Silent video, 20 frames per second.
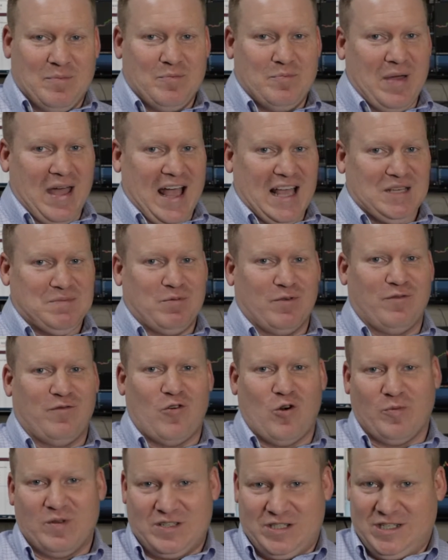past
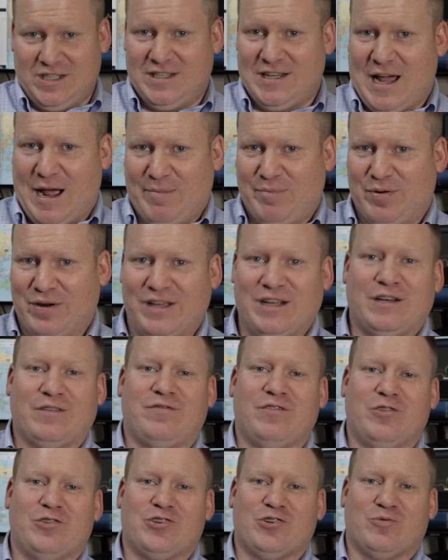performance does not predict
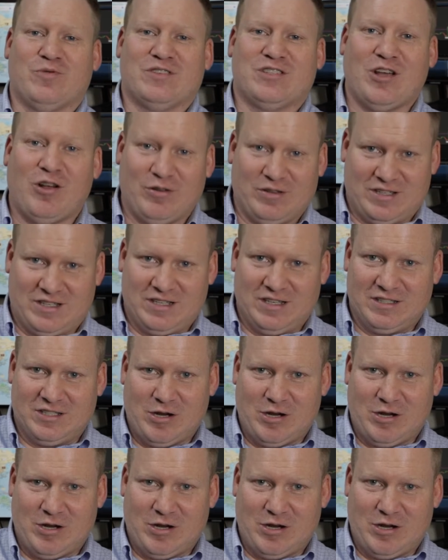future results.